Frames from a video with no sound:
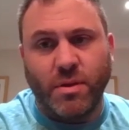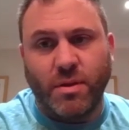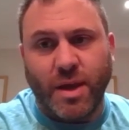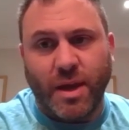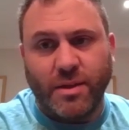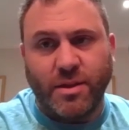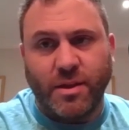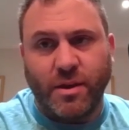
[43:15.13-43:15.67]

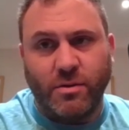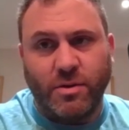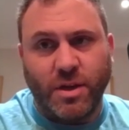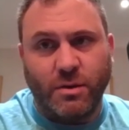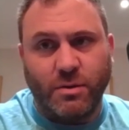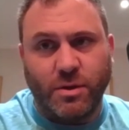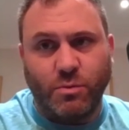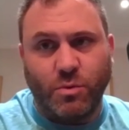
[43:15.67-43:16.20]
get to the
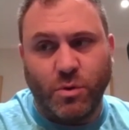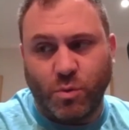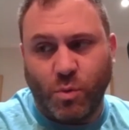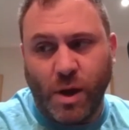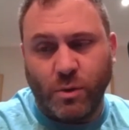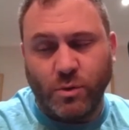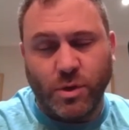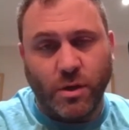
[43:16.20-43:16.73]
hotel to watch
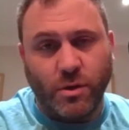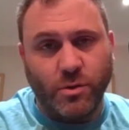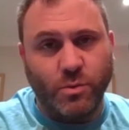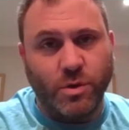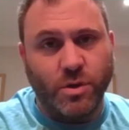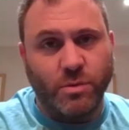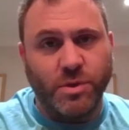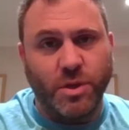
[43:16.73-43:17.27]
Wales lose,
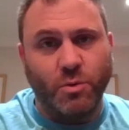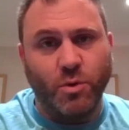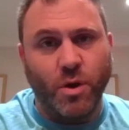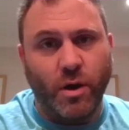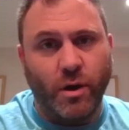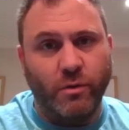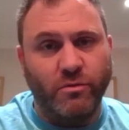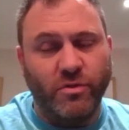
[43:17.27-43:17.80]
which I'm still
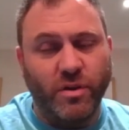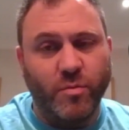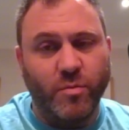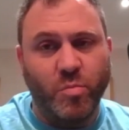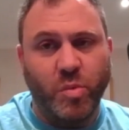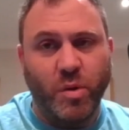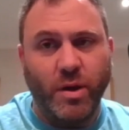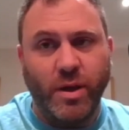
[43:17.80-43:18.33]
not over.
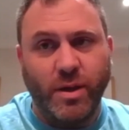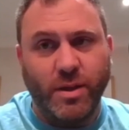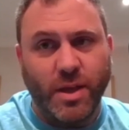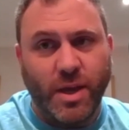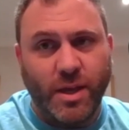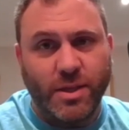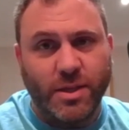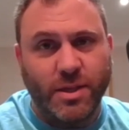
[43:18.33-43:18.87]
But
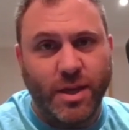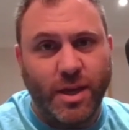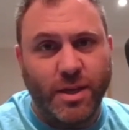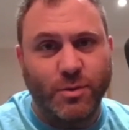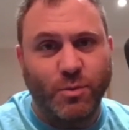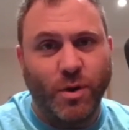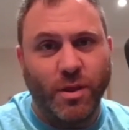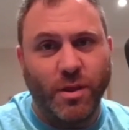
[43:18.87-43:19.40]

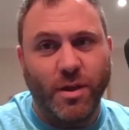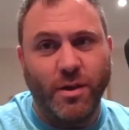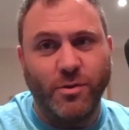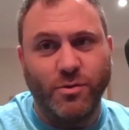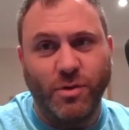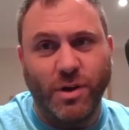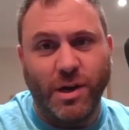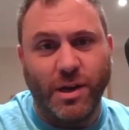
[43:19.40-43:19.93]
it's one of
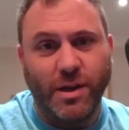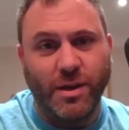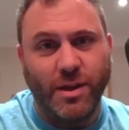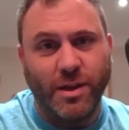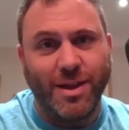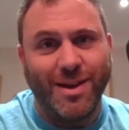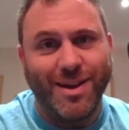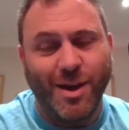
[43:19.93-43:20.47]
those really, and
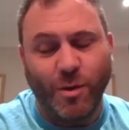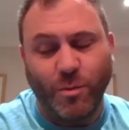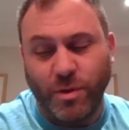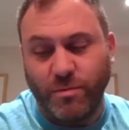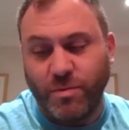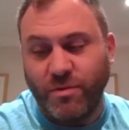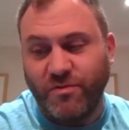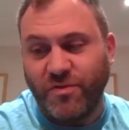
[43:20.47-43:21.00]
it didn't help
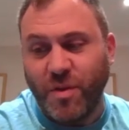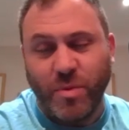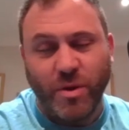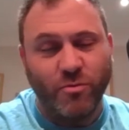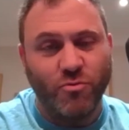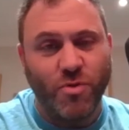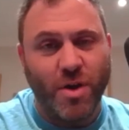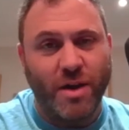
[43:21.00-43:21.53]
that the
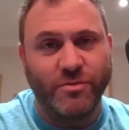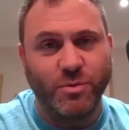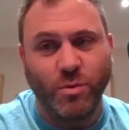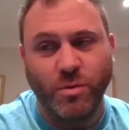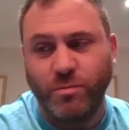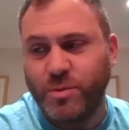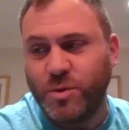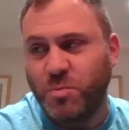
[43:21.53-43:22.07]
flipping refs
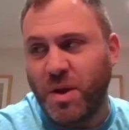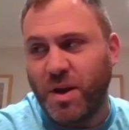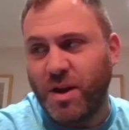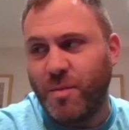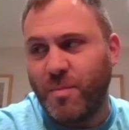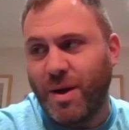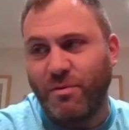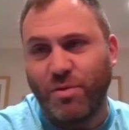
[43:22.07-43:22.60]
were spending
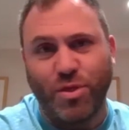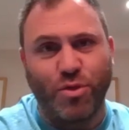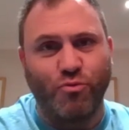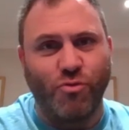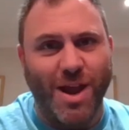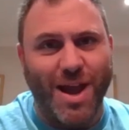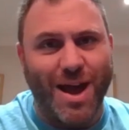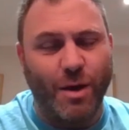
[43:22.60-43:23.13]
about
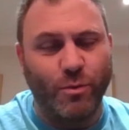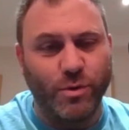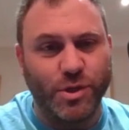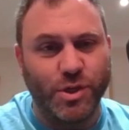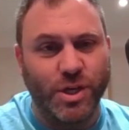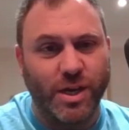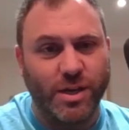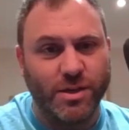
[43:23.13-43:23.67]
3 hours
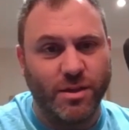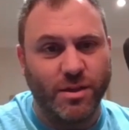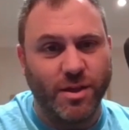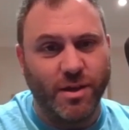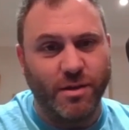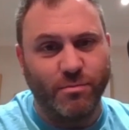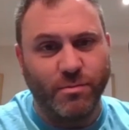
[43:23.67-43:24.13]
changing their